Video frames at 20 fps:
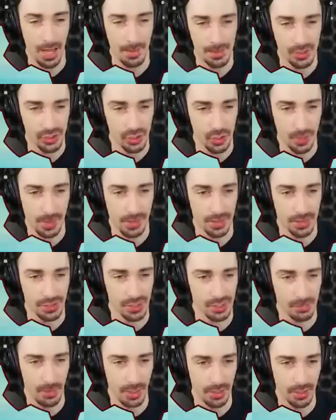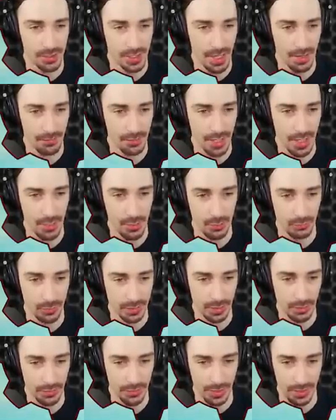I'm assuming this is modeled after how the
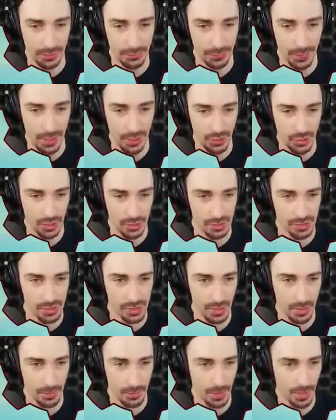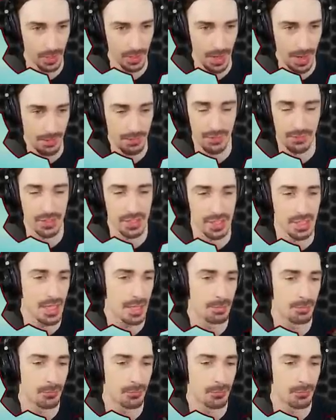real thing functions, but I've never seen that